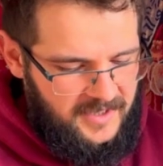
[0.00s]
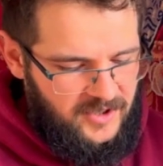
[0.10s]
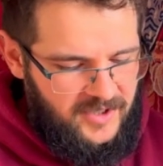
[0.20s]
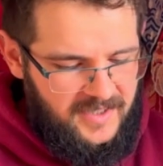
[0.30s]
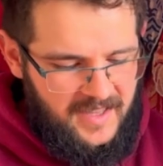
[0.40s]

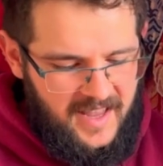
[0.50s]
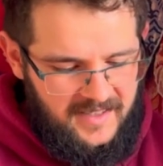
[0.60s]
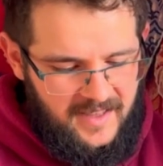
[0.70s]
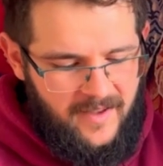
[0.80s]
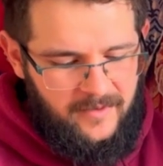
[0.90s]
just next
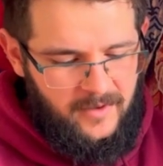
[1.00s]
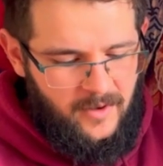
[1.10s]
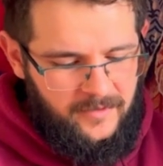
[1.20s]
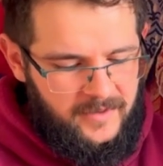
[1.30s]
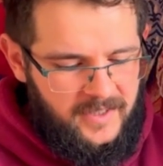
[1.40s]
level
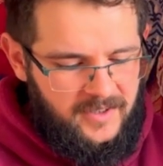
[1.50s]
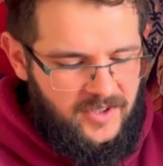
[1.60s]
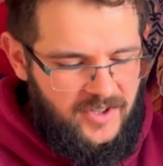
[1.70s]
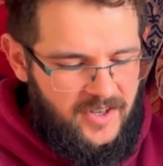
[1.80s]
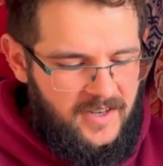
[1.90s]
of
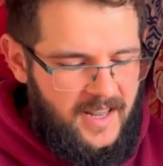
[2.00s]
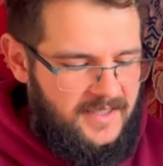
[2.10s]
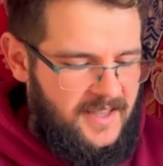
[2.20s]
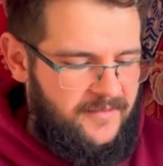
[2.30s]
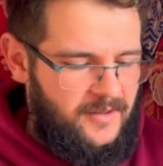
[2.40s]
literature, next
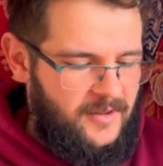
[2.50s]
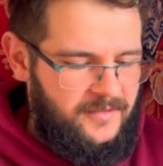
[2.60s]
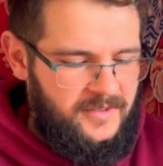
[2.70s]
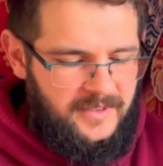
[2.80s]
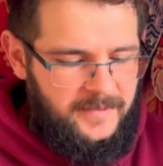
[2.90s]
level of a
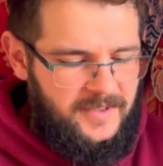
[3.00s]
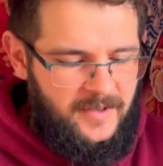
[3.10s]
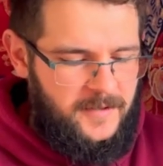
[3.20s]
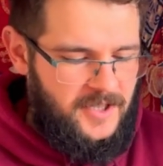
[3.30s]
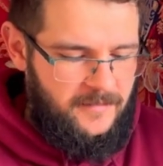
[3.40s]

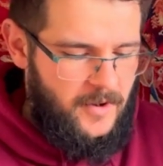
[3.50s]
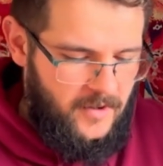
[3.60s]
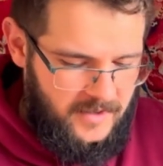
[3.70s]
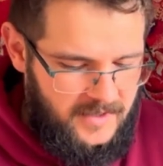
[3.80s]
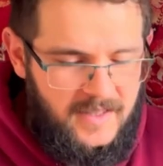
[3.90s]
subscription
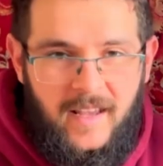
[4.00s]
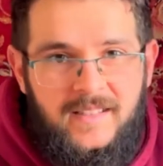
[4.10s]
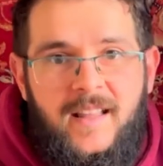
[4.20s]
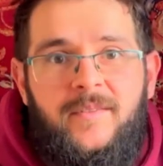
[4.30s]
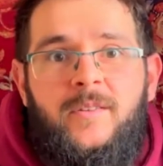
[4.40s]
box, next
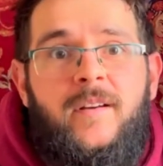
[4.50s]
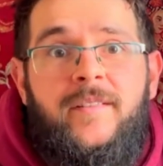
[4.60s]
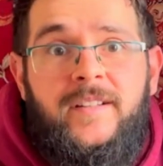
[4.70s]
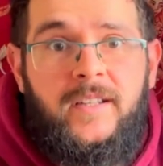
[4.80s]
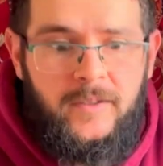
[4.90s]
level of
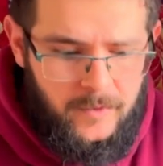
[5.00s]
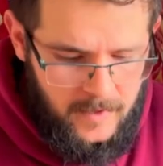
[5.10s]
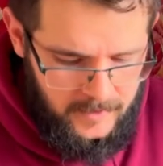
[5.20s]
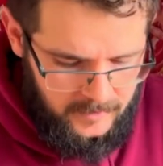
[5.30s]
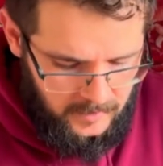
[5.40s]
everything you
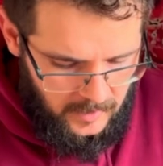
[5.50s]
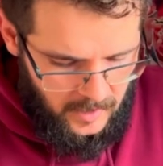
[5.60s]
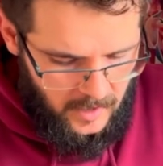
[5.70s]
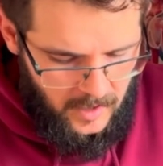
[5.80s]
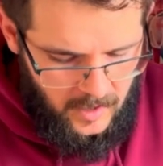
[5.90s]
want,
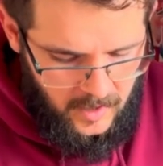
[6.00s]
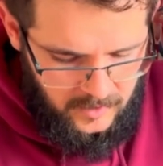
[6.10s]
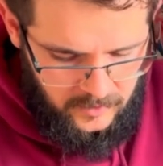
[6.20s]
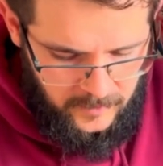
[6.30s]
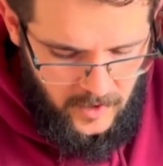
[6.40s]
to
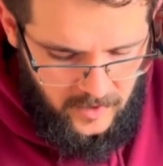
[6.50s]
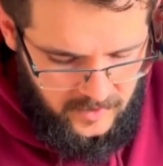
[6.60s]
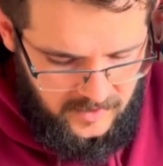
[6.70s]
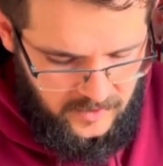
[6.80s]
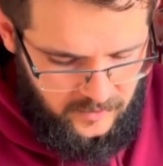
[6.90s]
be
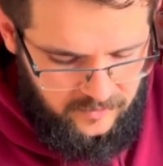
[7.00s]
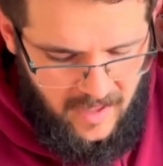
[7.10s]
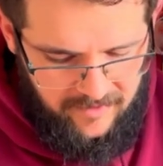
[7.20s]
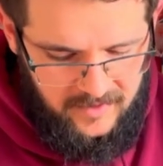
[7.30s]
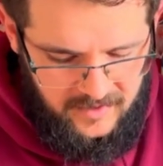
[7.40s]
honest. So
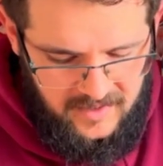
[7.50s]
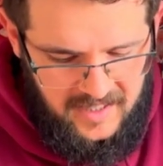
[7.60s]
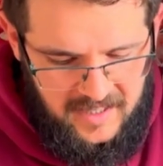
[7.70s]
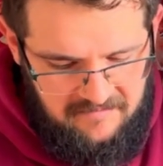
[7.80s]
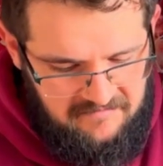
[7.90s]

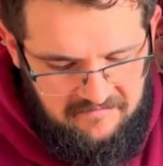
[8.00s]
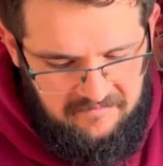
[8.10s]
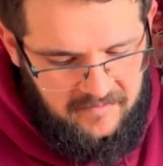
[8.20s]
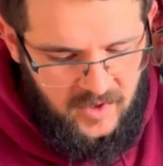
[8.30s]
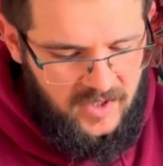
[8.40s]
definitely
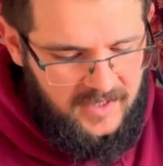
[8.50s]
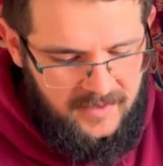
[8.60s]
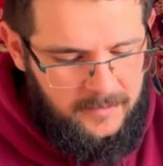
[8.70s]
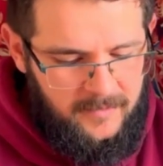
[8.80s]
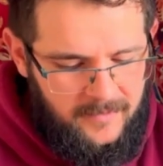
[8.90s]
just
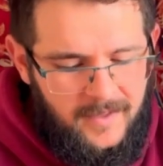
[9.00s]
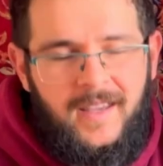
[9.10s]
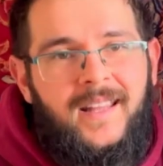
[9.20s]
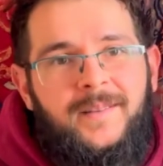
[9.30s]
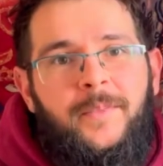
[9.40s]

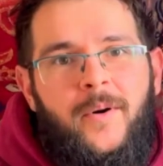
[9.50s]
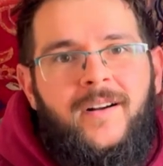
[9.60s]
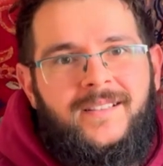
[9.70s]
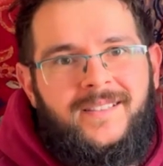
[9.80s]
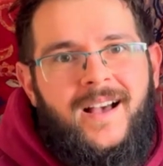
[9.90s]
get the
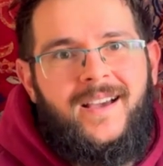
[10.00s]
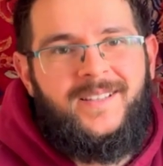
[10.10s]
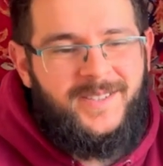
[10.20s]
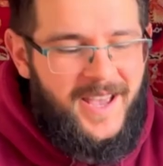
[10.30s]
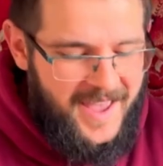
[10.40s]
box,
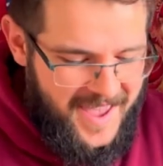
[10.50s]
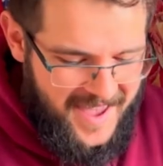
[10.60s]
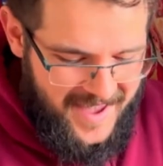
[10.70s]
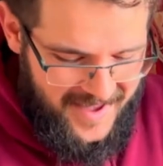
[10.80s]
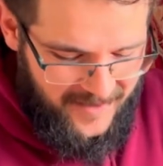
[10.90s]
guys.
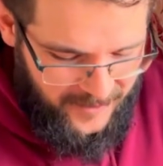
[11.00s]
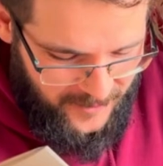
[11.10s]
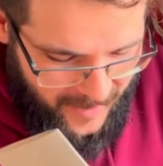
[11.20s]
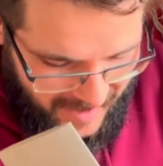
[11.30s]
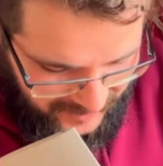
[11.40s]
If you
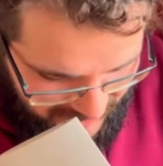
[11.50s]
want